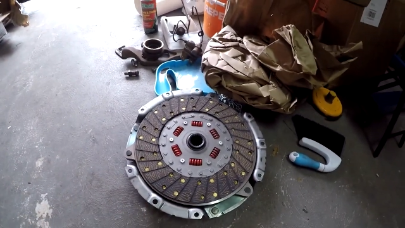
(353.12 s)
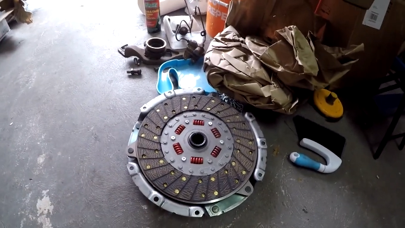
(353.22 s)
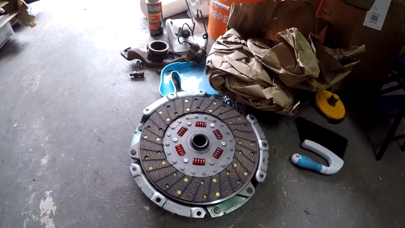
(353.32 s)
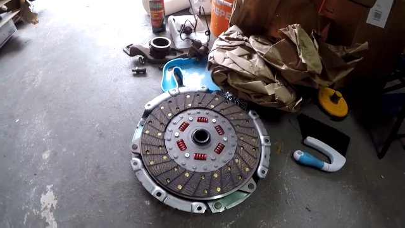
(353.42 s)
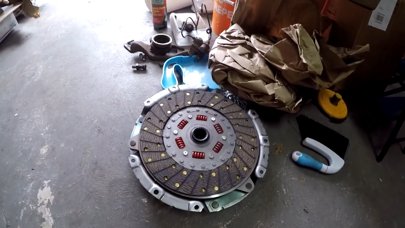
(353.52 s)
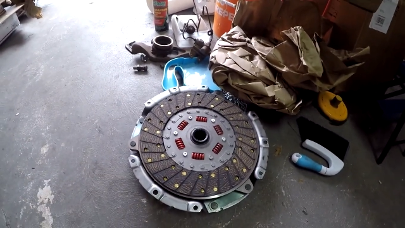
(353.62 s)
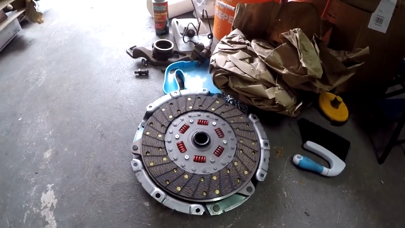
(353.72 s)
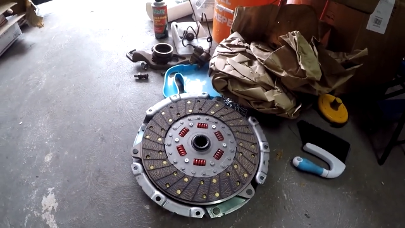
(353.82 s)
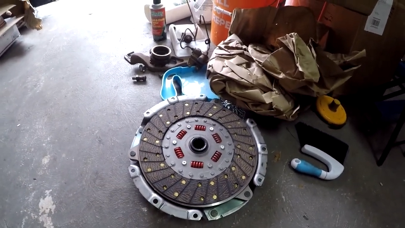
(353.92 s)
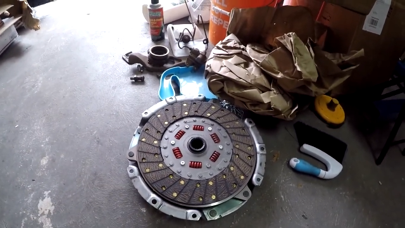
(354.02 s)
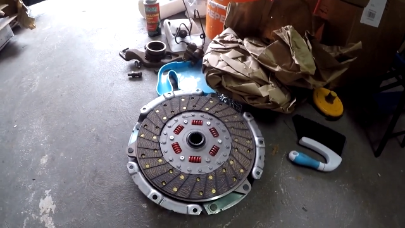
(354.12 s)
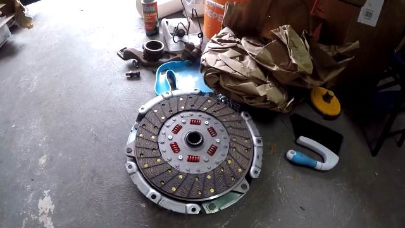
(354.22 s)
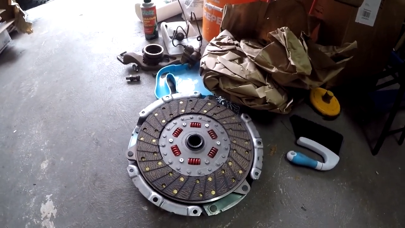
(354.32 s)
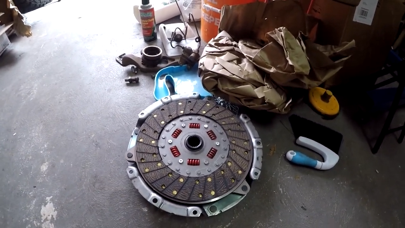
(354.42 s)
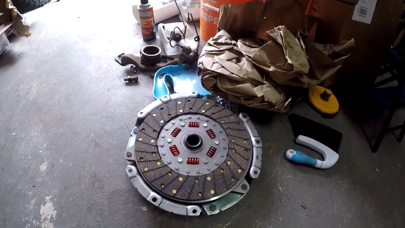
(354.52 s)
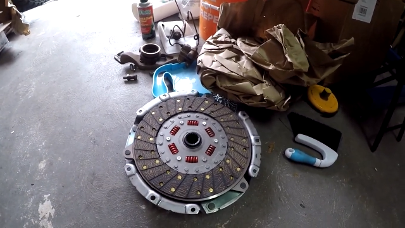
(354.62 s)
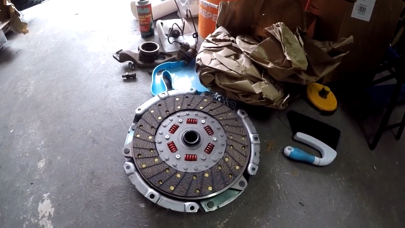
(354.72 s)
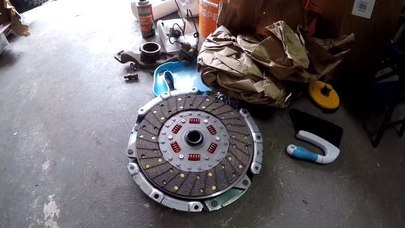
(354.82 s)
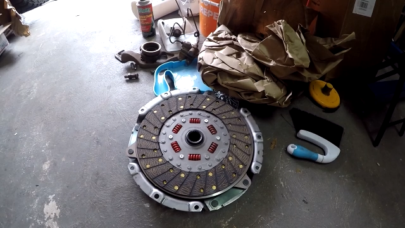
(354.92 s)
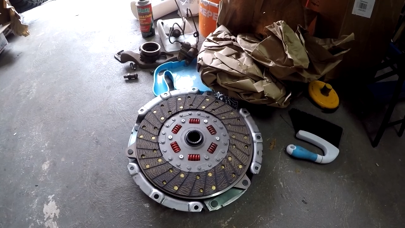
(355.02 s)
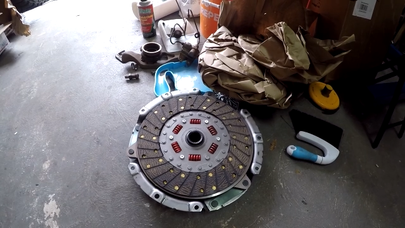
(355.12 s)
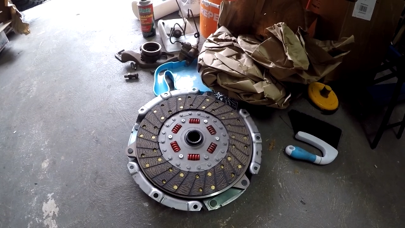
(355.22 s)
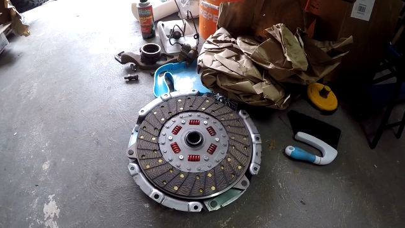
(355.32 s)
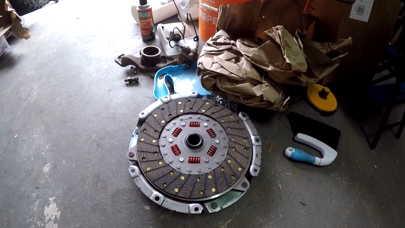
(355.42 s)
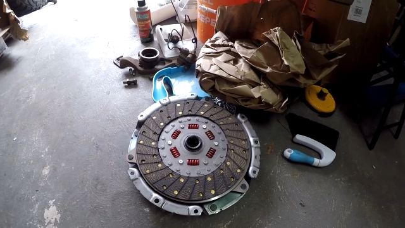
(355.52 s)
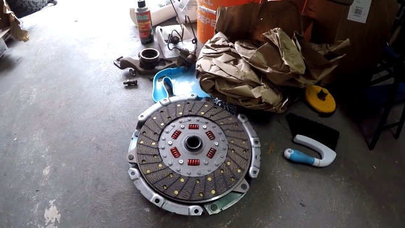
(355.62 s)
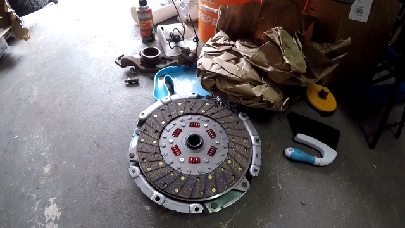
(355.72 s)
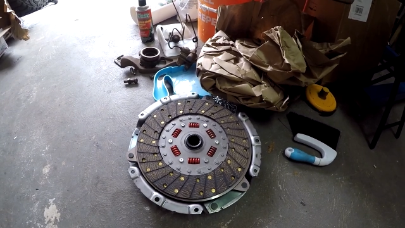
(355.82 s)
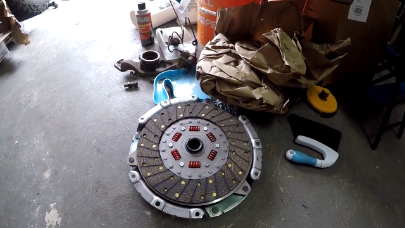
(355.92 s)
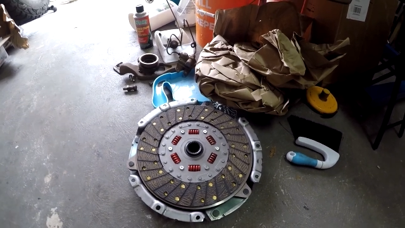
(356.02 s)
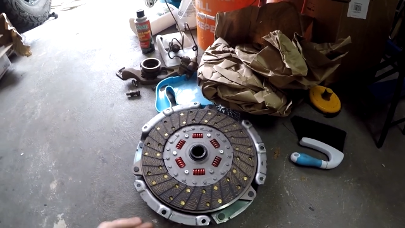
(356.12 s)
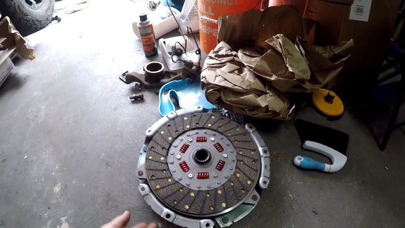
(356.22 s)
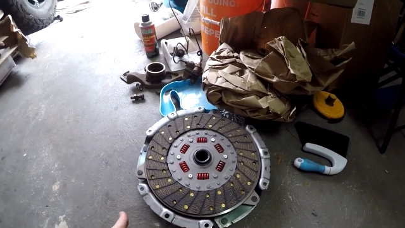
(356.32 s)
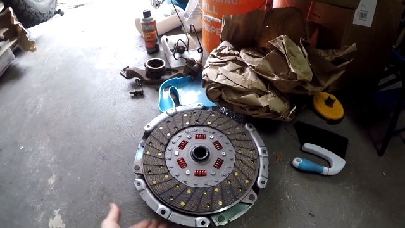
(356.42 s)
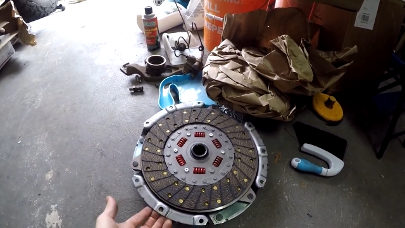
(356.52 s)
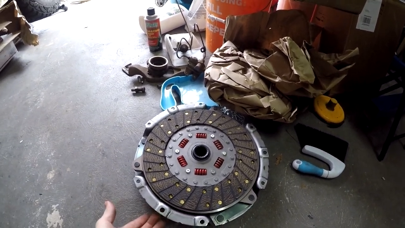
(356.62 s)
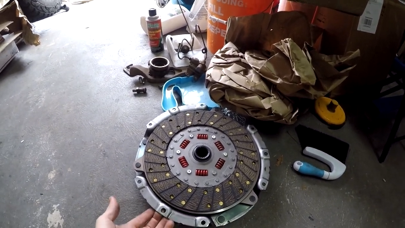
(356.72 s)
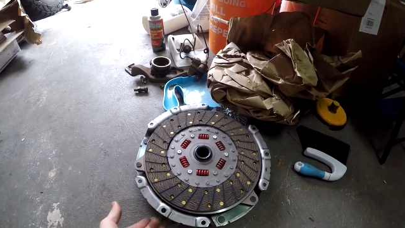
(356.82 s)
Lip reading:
No face is visible, so there are no lips to read.